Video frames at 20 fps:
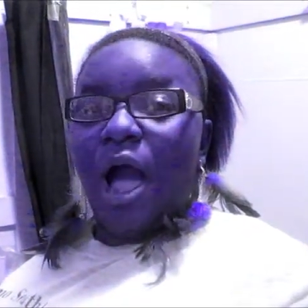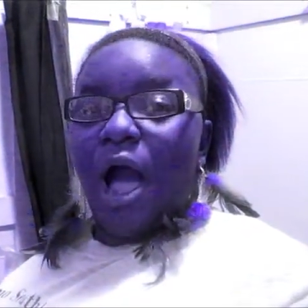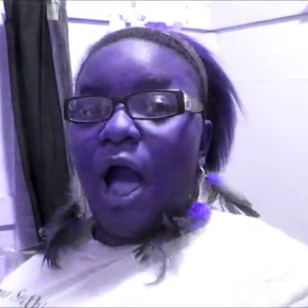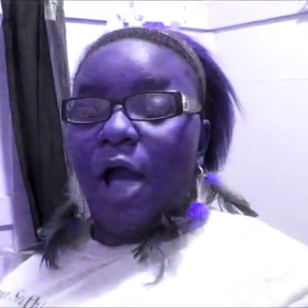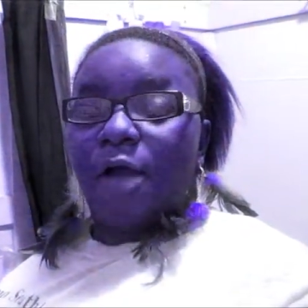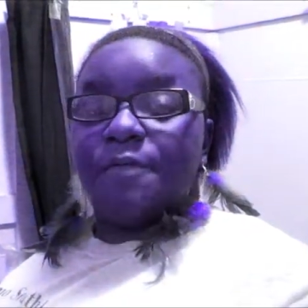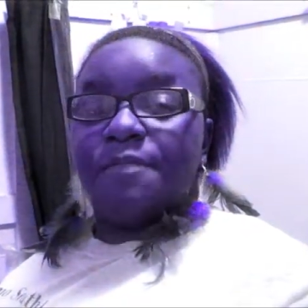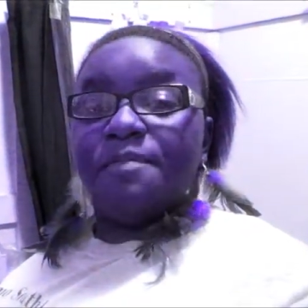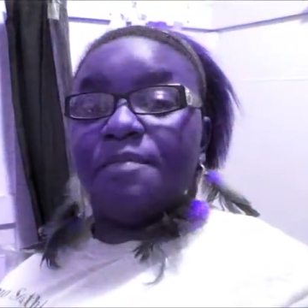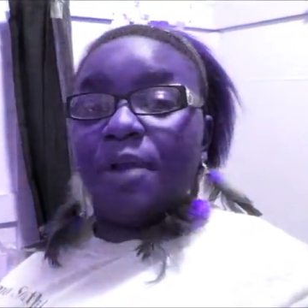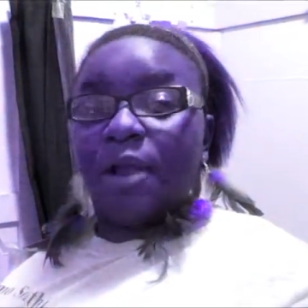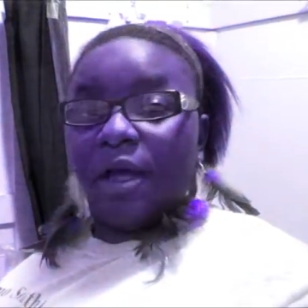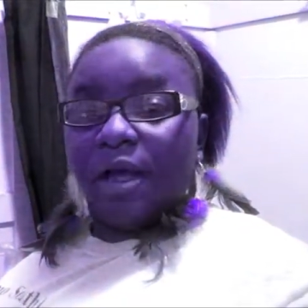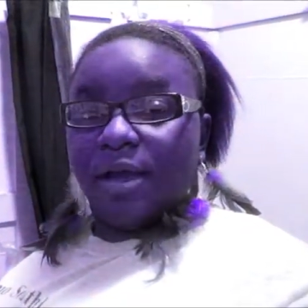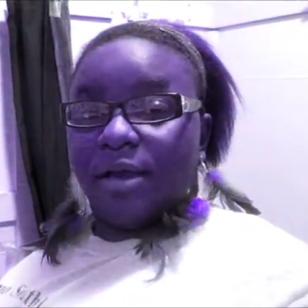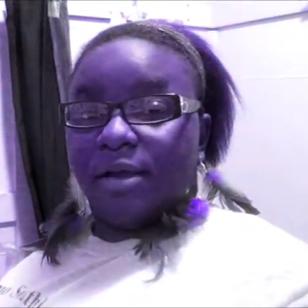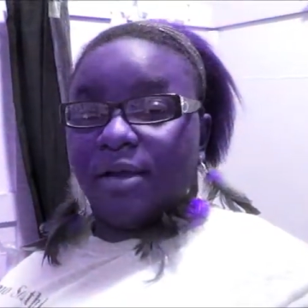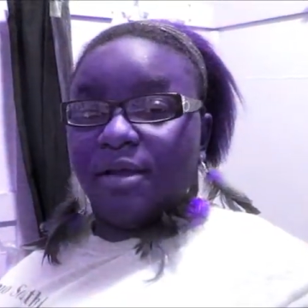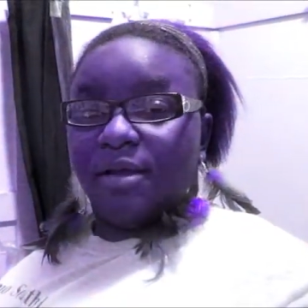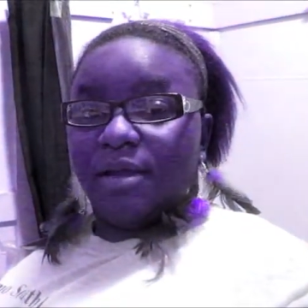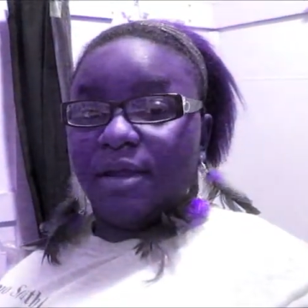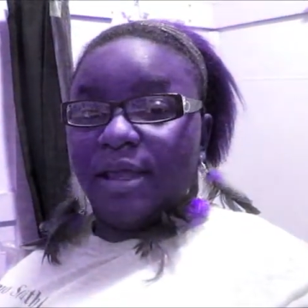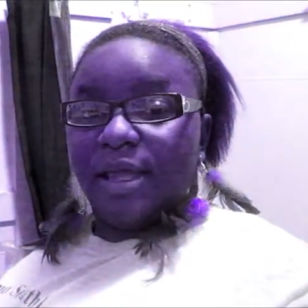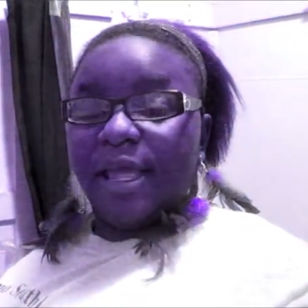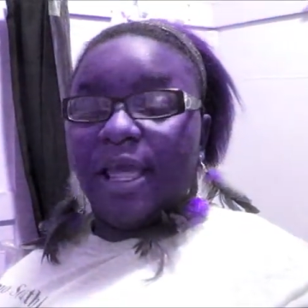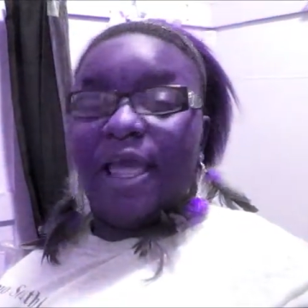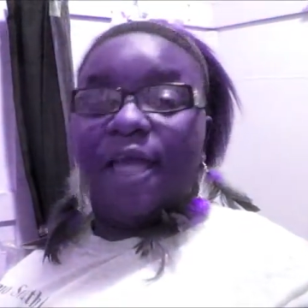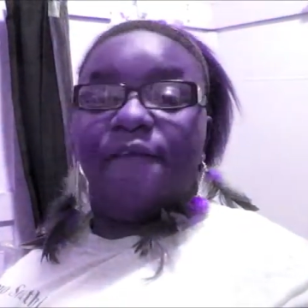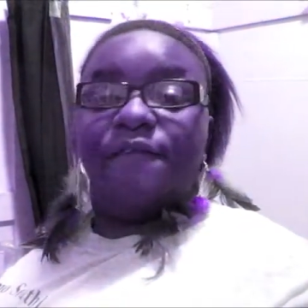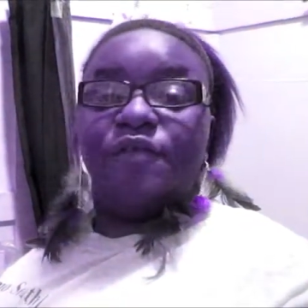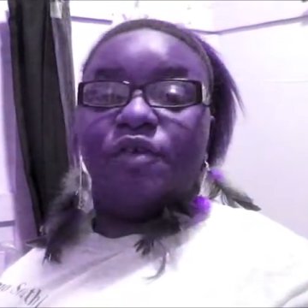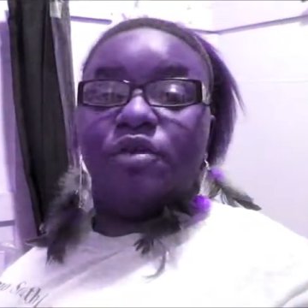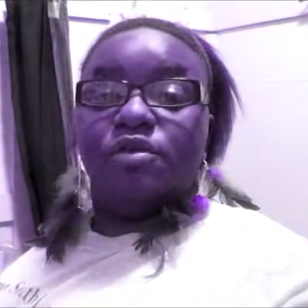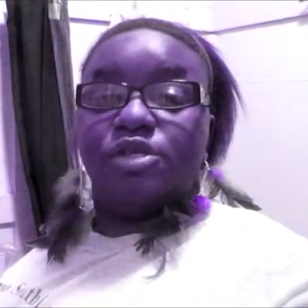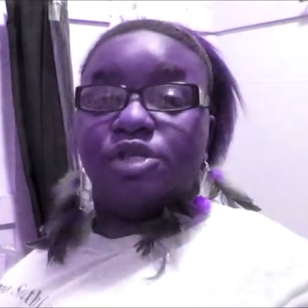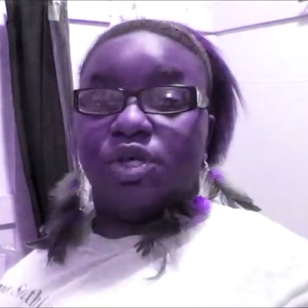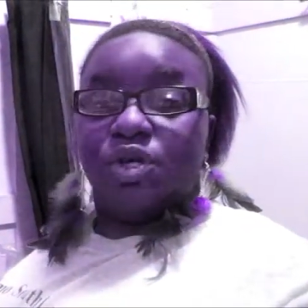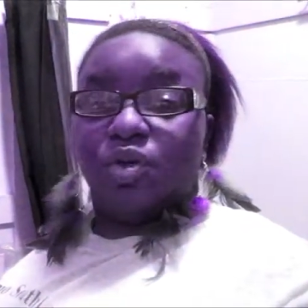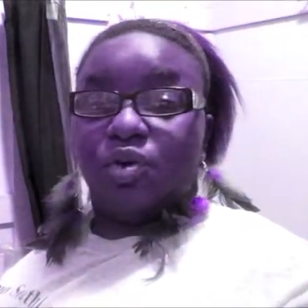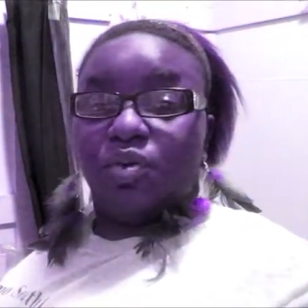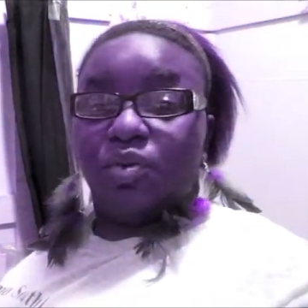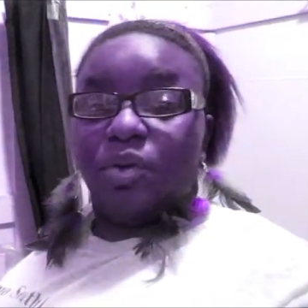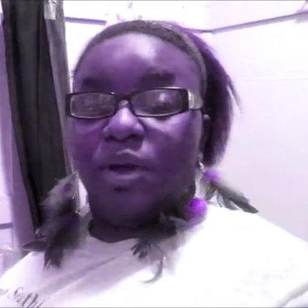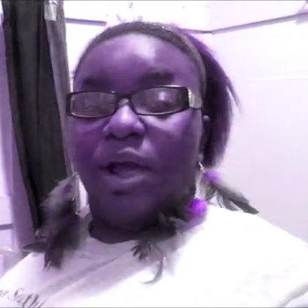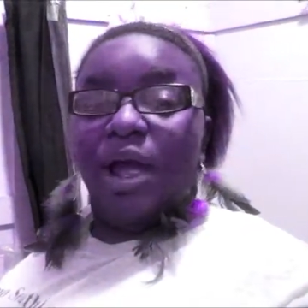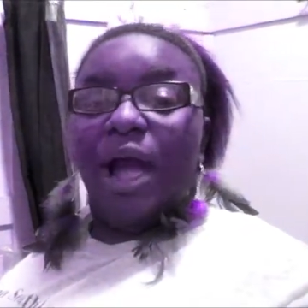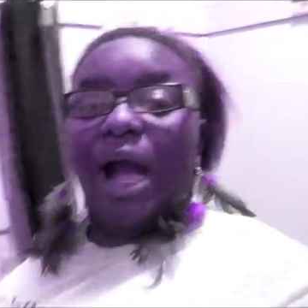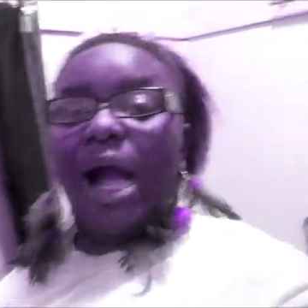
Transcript: Unplug. If you do,